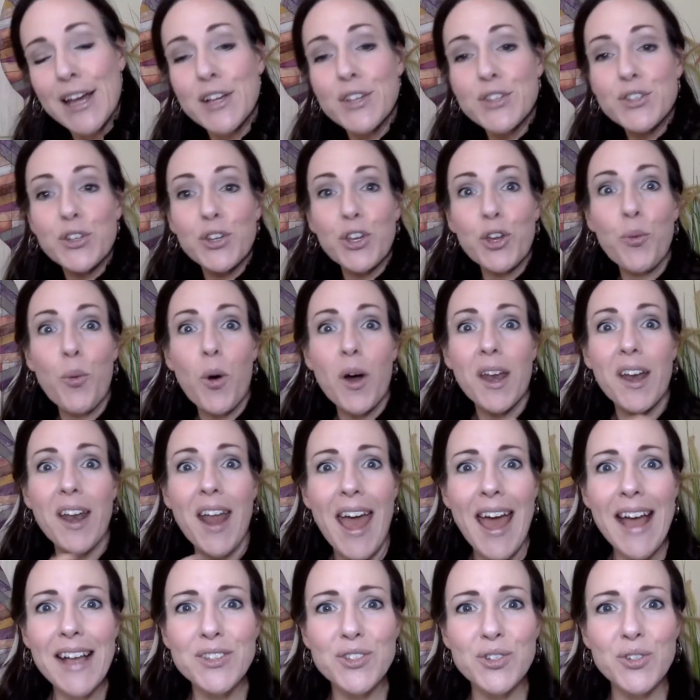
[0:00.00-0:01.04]
So you want an
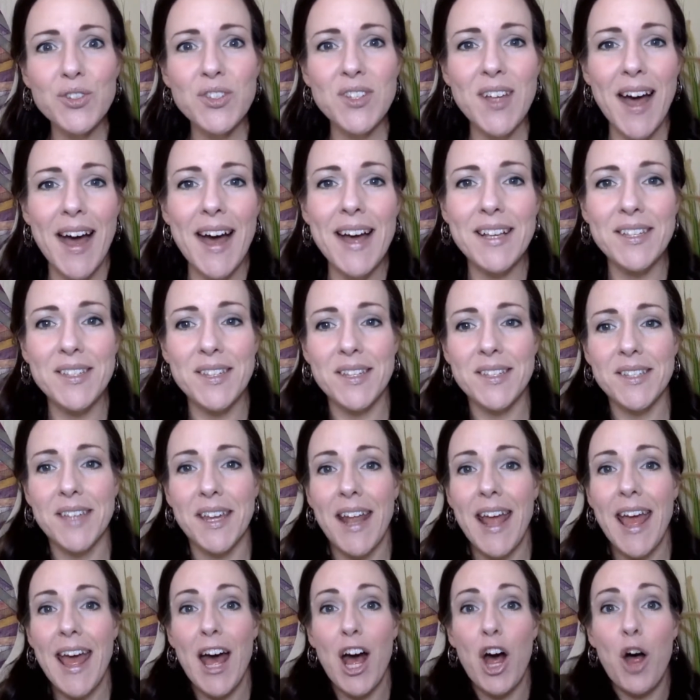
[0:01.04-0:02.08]
exercise that's
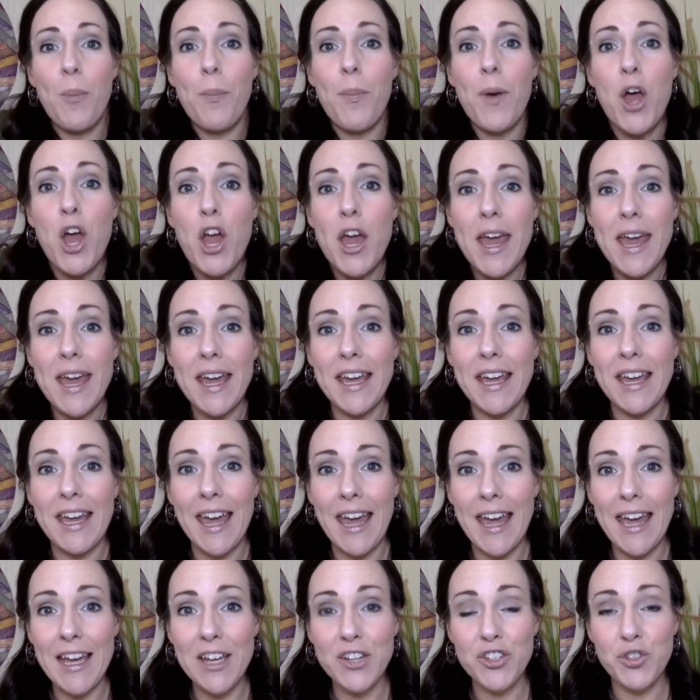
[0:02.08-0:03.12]
going to help
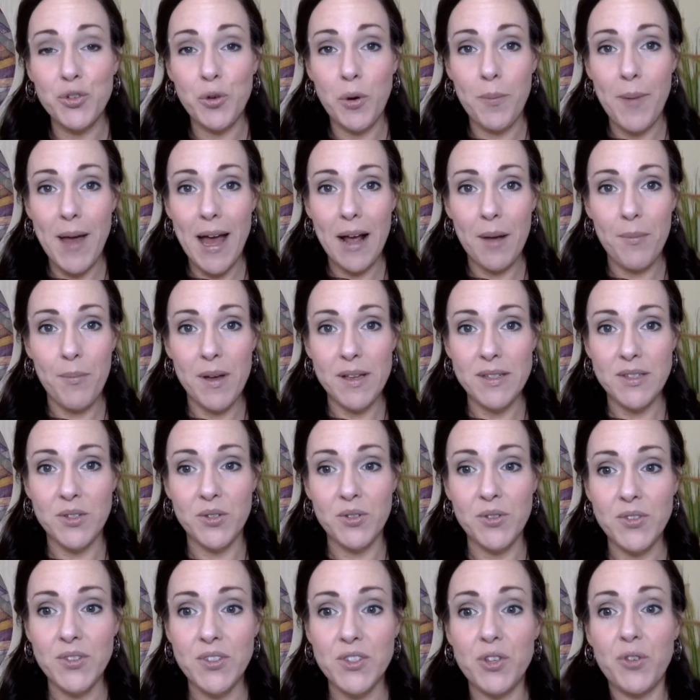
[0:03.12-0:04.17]
engage your back
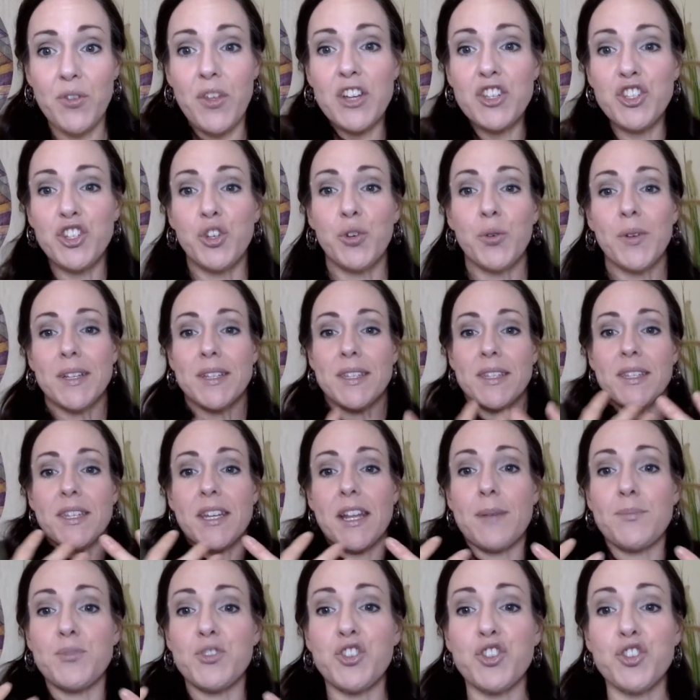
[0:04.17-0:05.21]
muscles so that you can sit
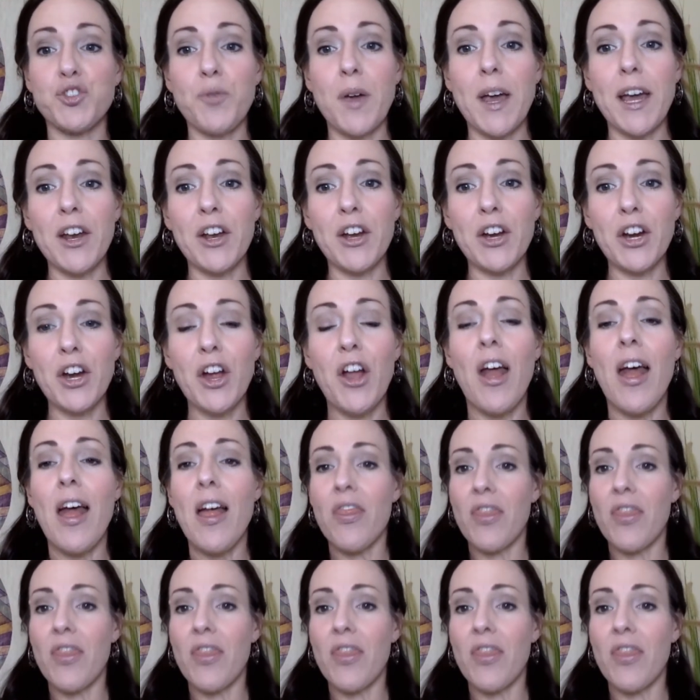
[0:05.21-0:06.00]
up straighter.